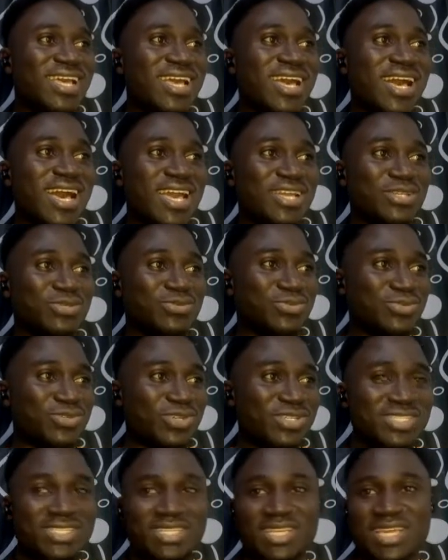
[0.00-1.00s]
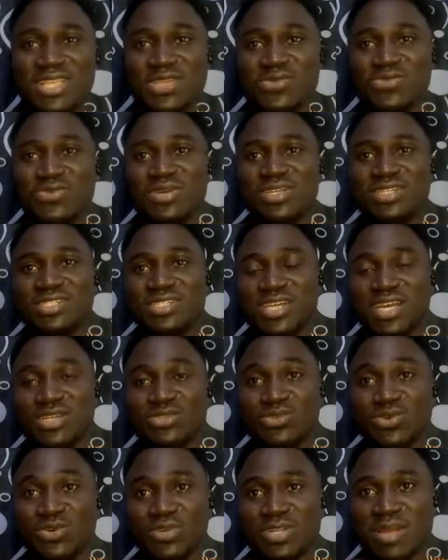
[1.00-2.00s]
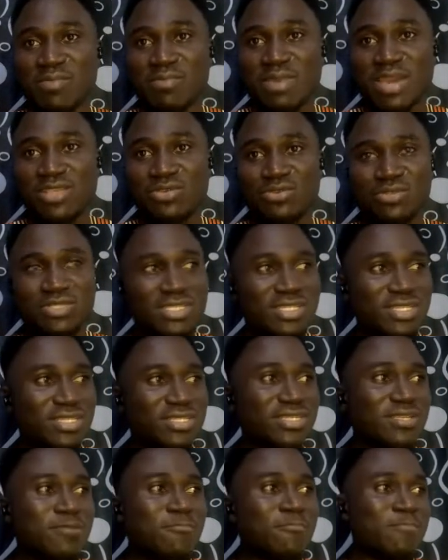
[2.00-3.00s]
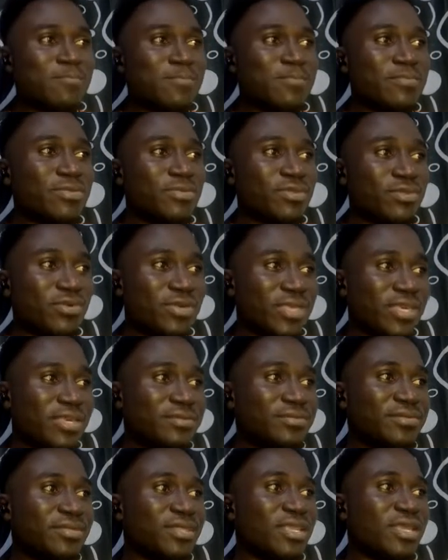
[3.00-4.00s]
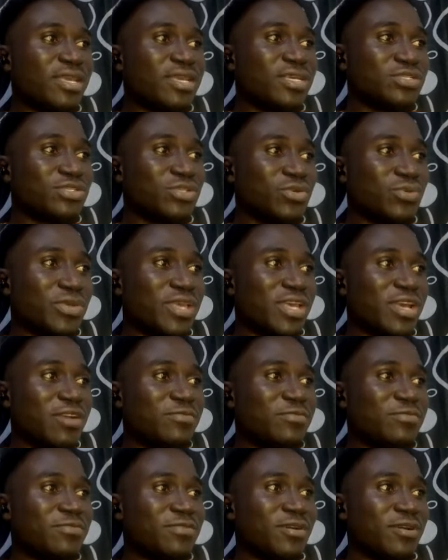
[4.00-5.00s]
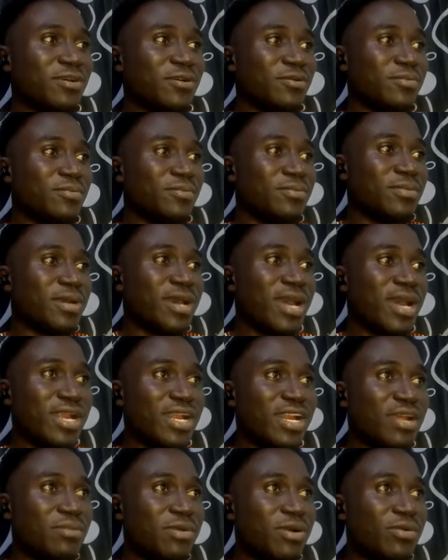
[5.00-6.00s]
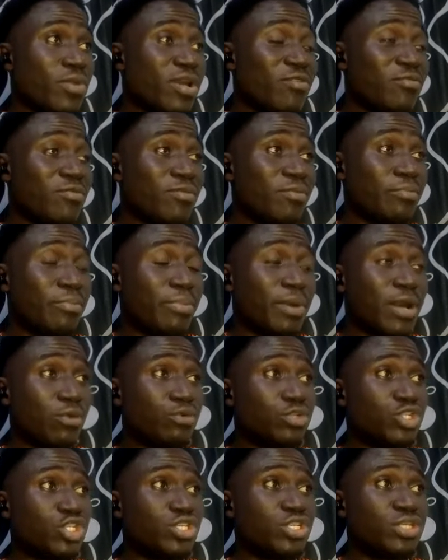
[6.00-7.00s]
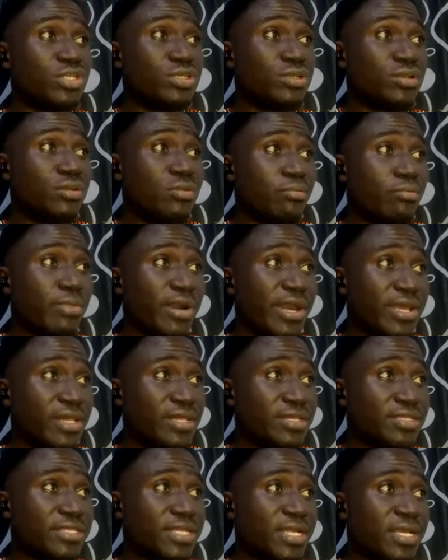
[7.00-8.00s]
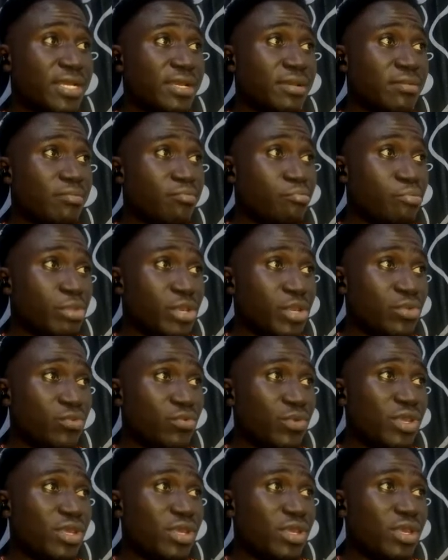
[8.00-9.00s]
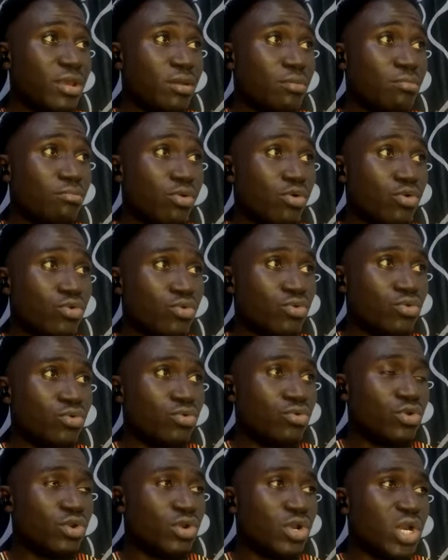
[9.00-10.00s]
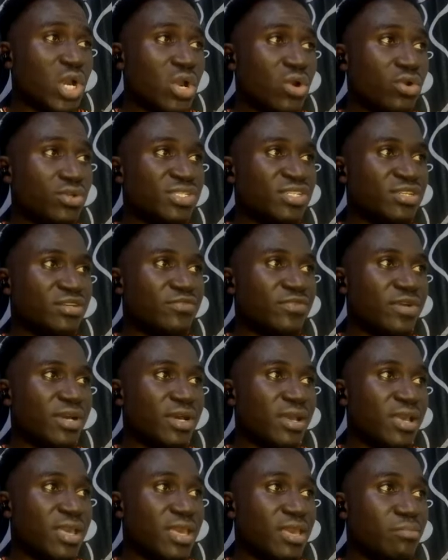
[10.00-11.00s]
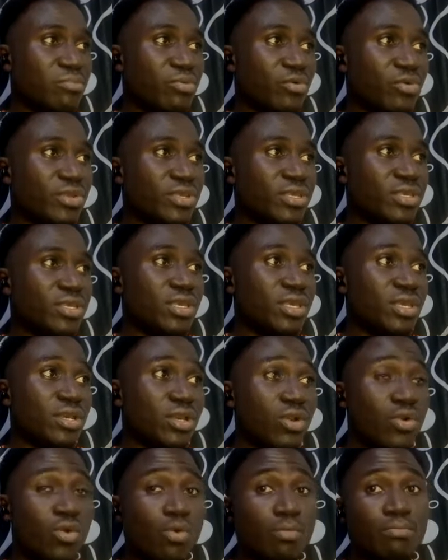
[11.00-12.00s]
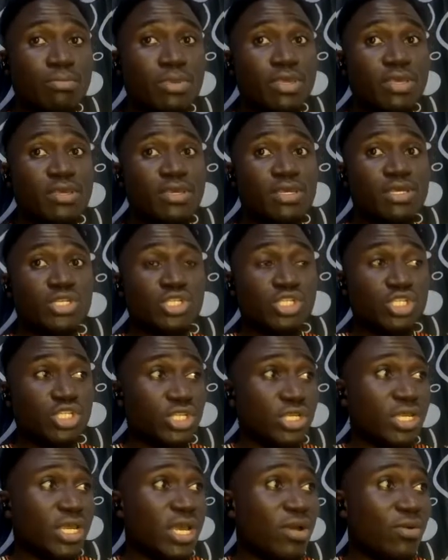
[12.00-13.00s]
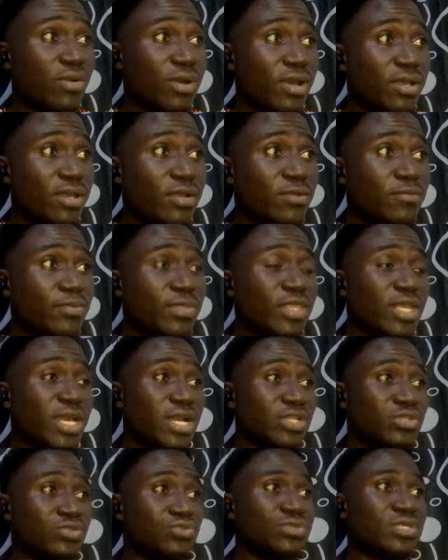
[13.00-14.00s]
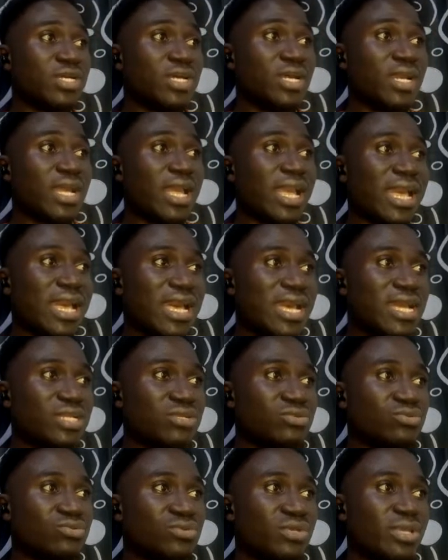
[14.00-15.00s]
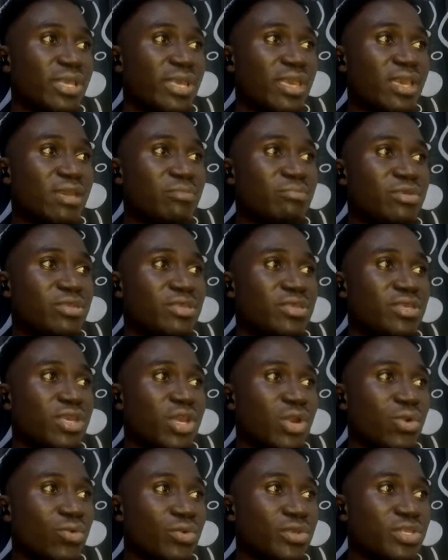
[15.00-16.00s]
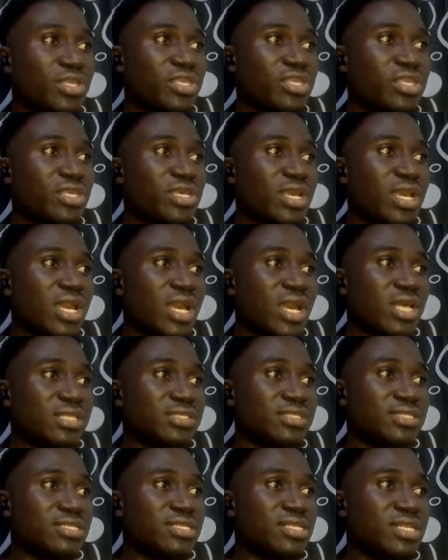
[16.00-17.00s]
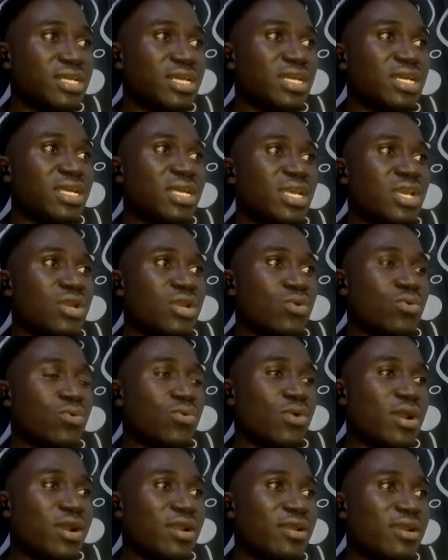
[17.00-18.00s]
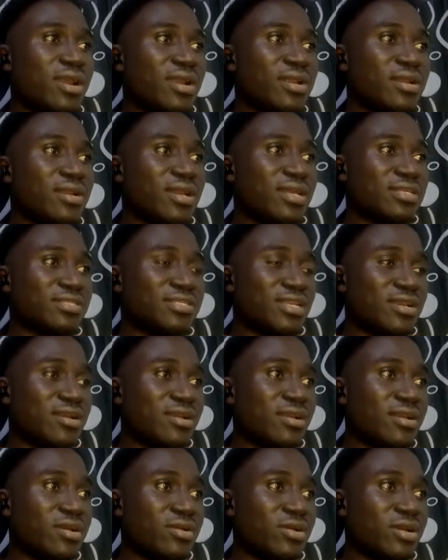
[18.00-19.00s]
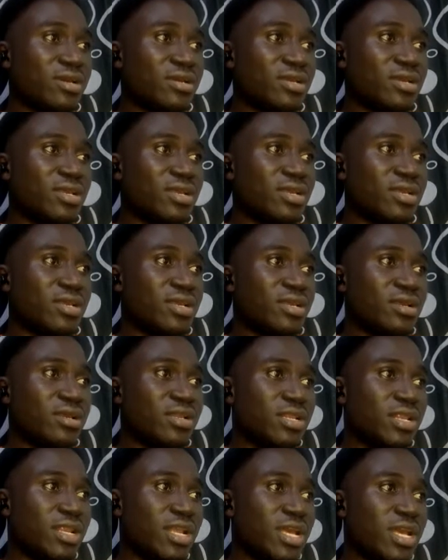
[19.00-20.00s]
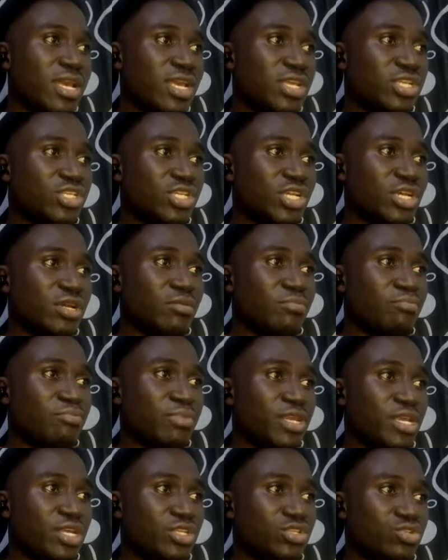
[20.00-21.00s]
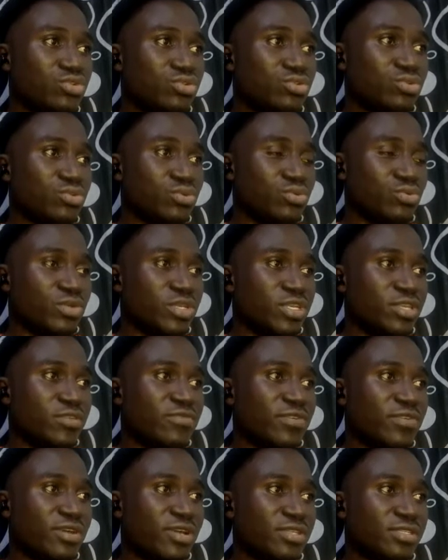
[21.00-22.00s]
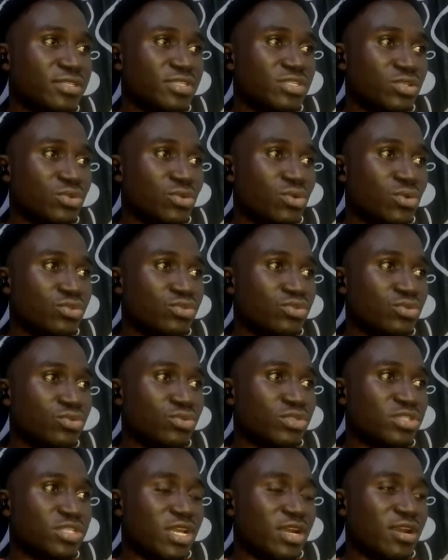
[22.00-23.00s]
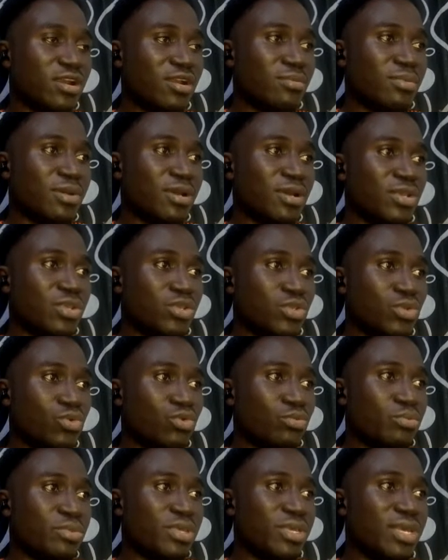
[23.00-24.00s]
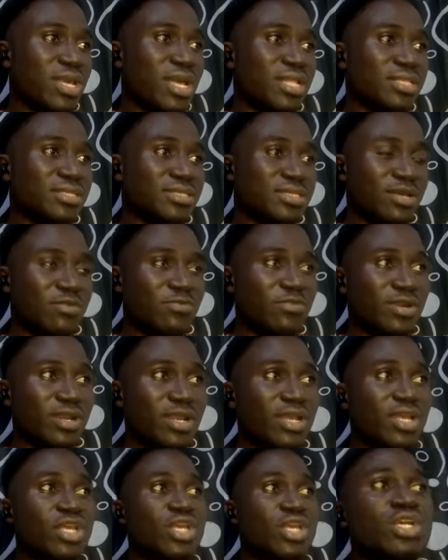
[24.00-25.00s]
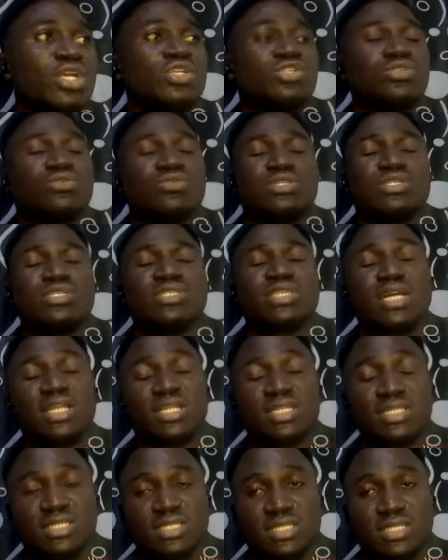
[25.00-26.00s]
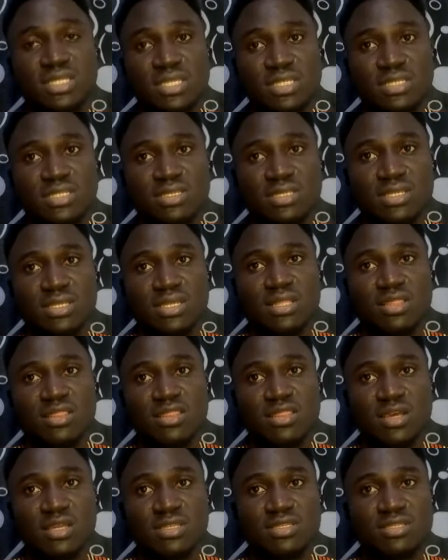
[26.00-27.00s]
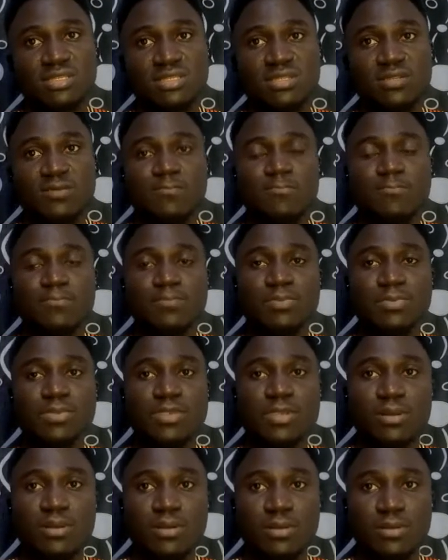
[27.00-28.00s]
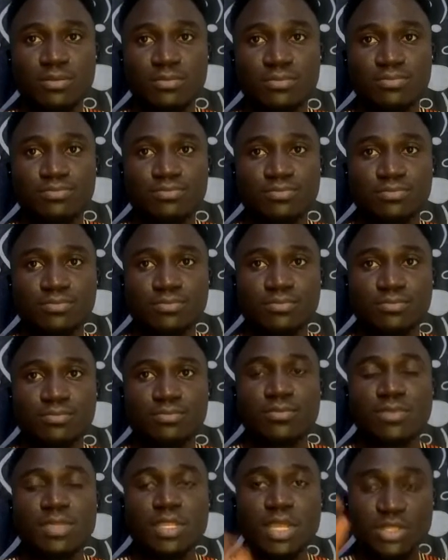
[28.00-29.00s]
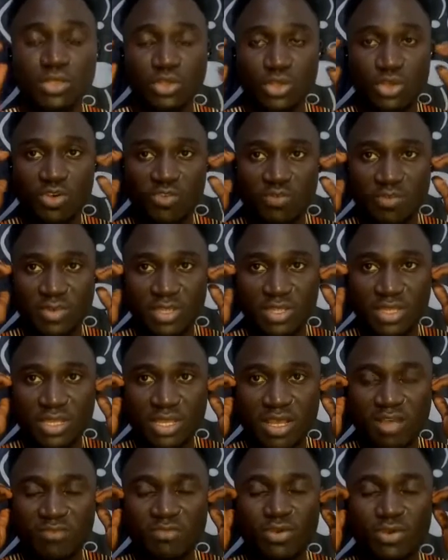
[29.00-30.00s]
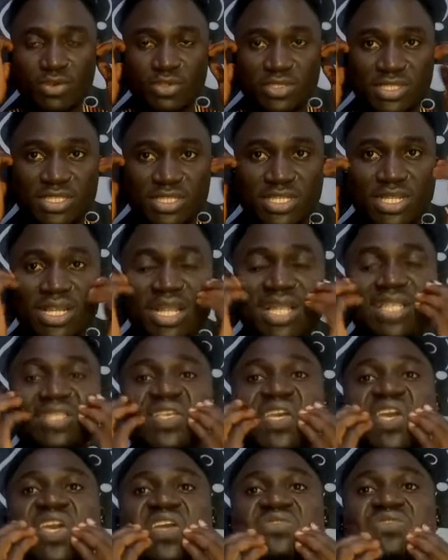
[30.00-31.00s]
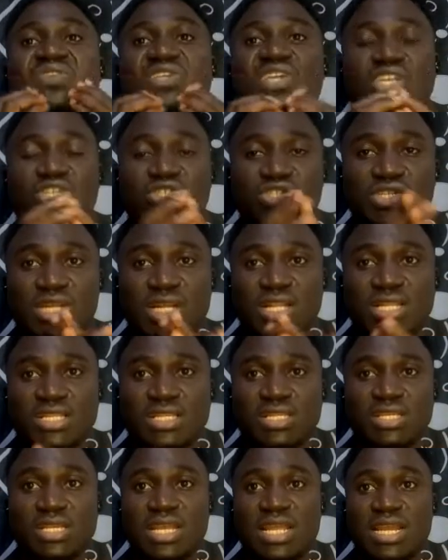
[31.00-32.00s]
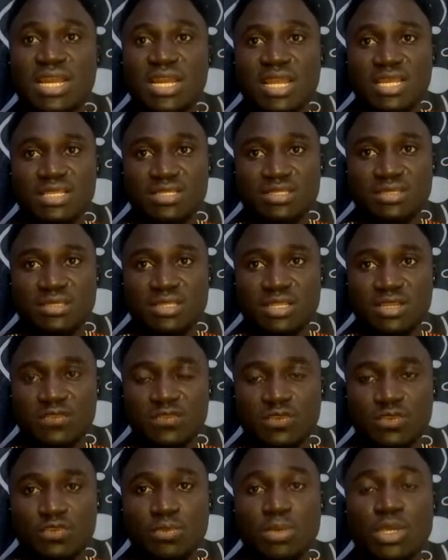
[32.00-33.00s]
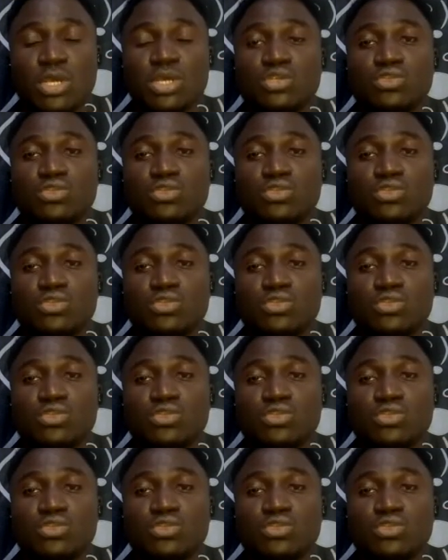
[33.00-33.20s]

I do not in any way try to undermine your state. Okay, so we have Adamawa, we have Bauchi, Bayelsa, Benue, Borno, Cross River, Ebonyi, Gombe, Jigawa, Kaduna, Kano, Kebbi, Kogi, Katsina, Kwara, Nasarawa, Niger, Plateau, Rivers, Sokoto, Taraba, Yobe, and Zamfara. So these are the states that the government have considered as educationally less developed.